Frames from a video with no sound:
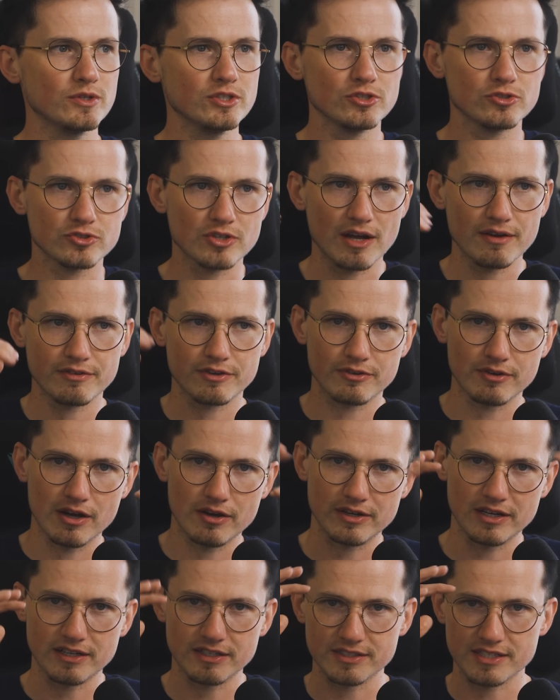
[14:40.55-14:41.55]
when you're driving
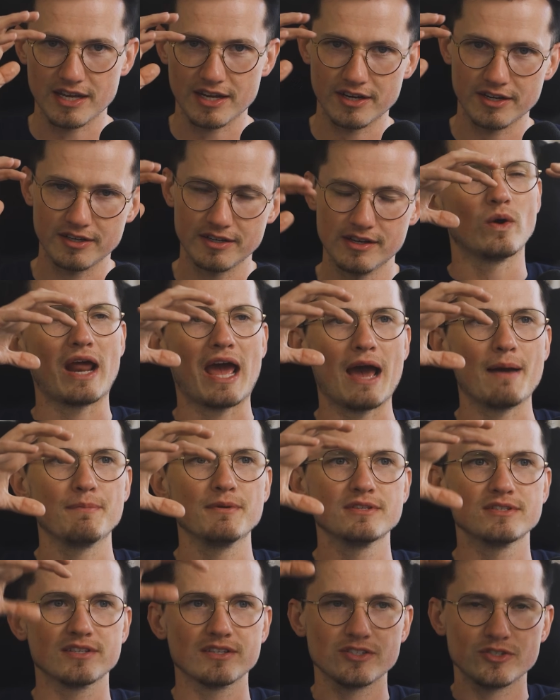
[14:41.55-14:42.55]
around on a tire, what
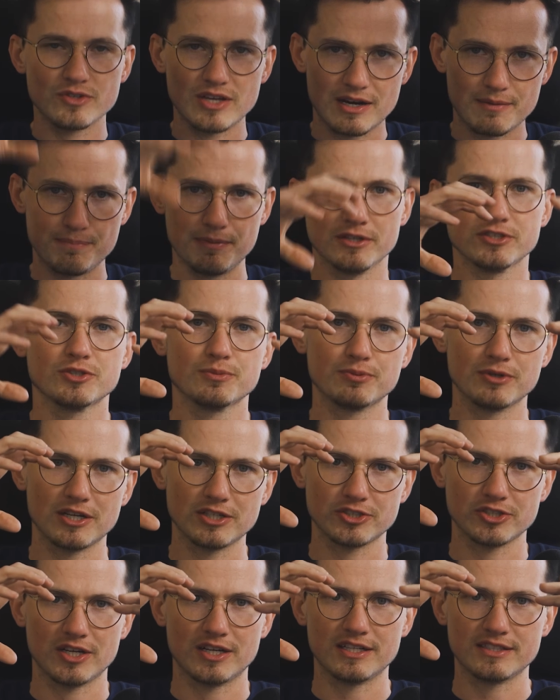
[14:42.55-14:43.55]
happens is you got a bunch of
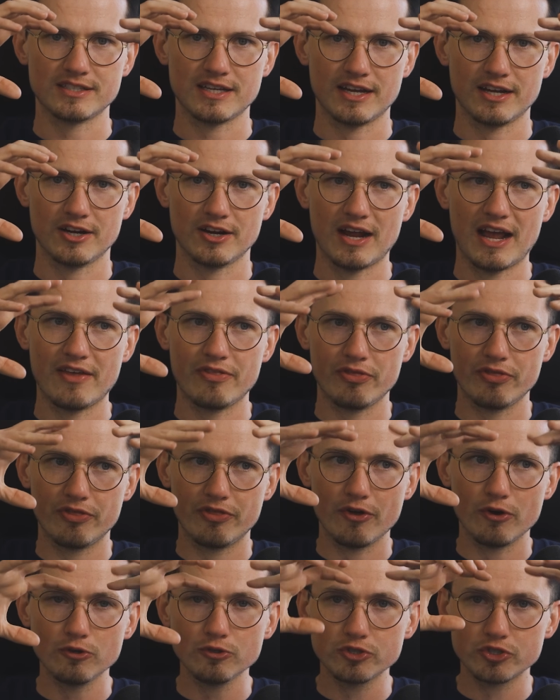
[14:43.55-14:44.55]
pressure on a tire and
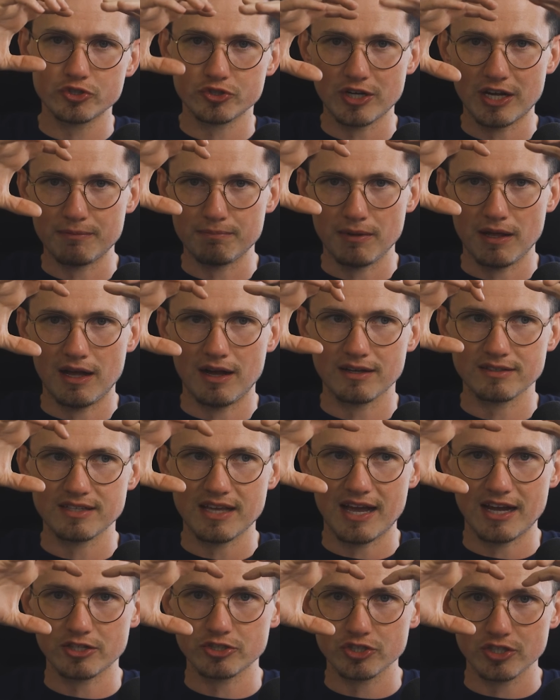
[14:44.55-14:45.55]
those tread blocks
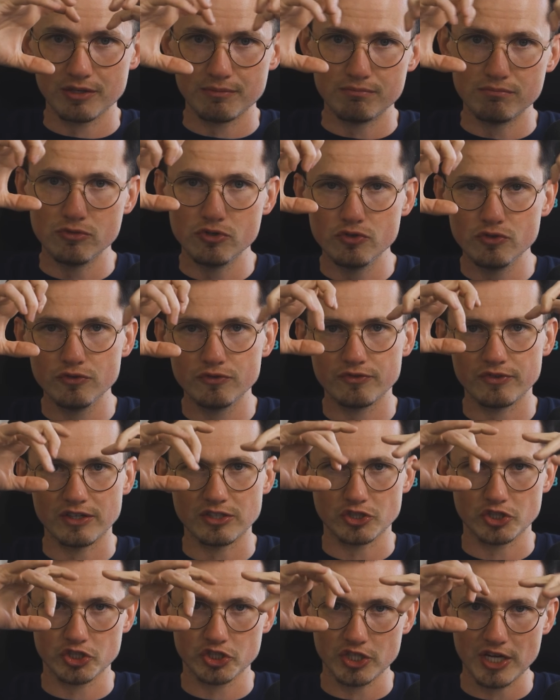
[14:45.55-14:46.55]
actually move
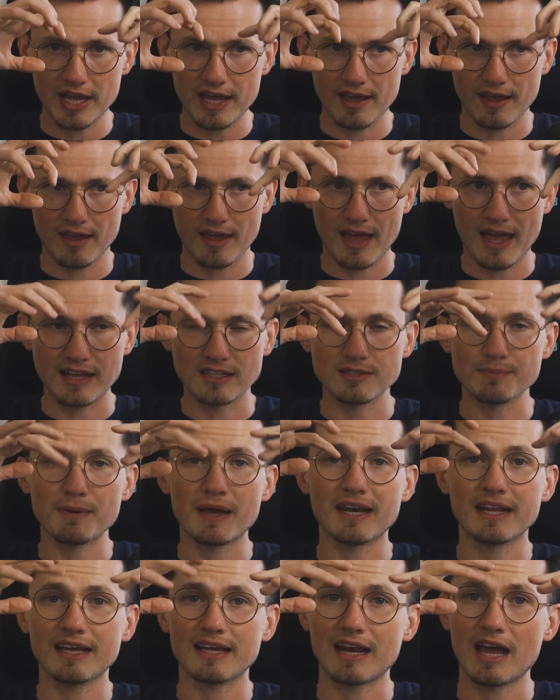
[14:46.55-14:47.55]
and shake, and
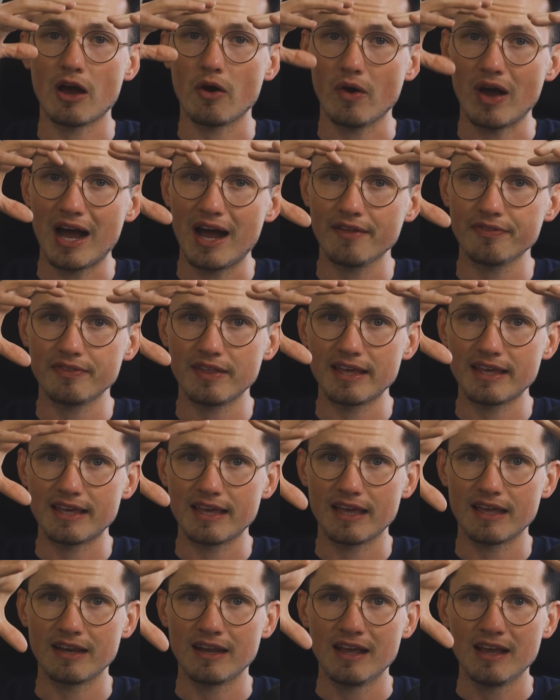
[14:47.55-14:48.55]
depending on how hot they
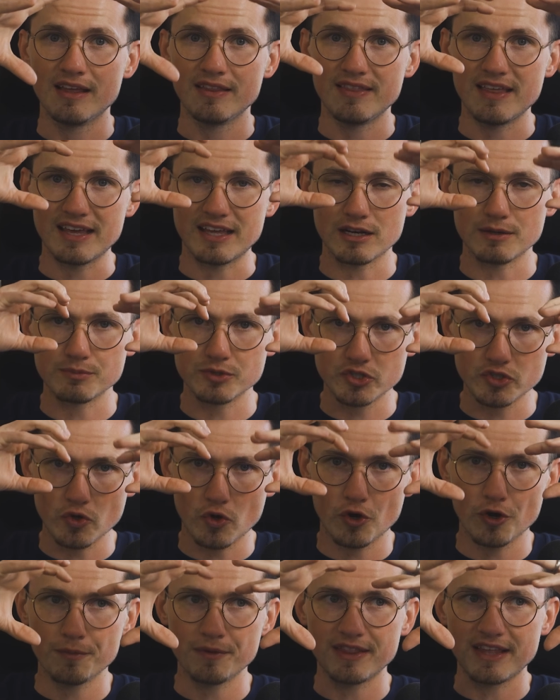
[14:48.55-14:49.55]
get, they can
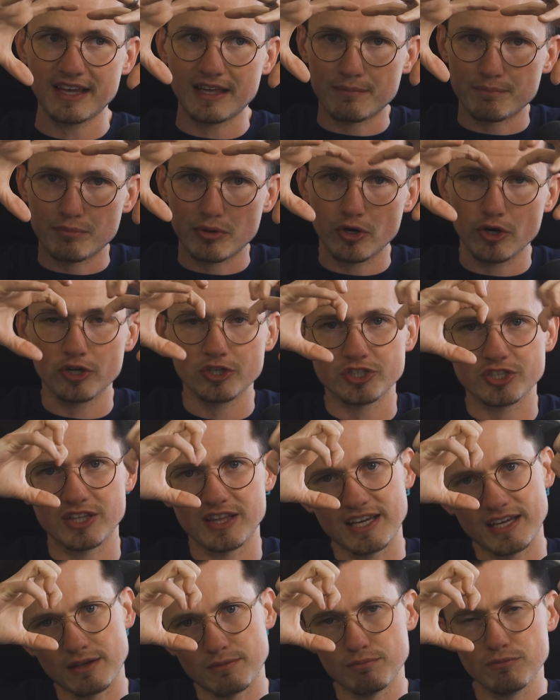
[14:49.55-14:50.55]
absorb and they can push and
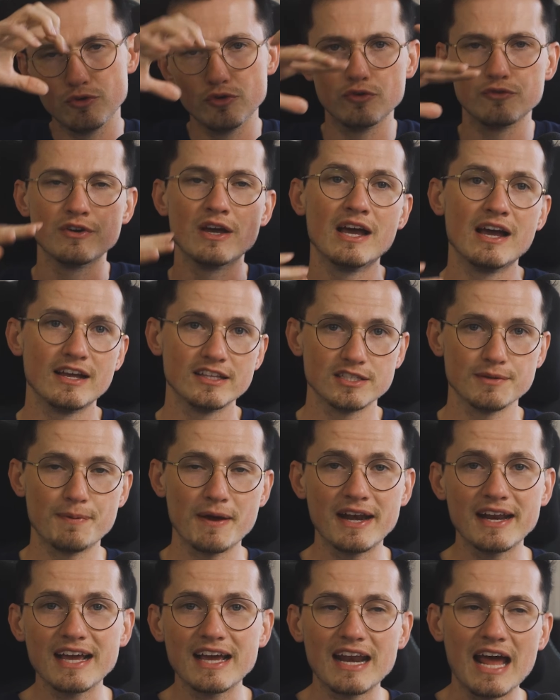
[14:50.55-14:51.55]
they can move.
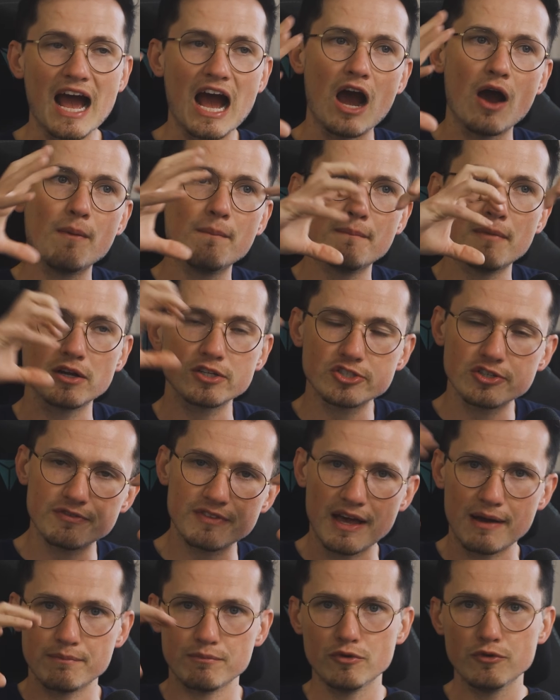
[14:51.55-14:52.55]
Depending on how much of
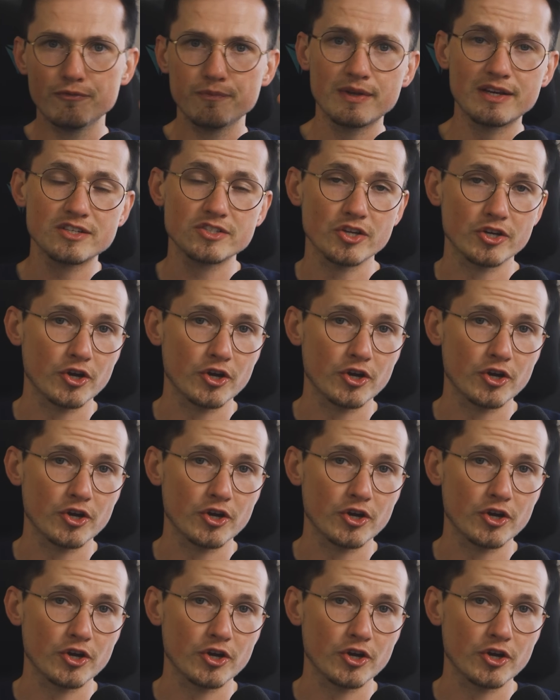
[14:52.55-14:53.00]
that movement is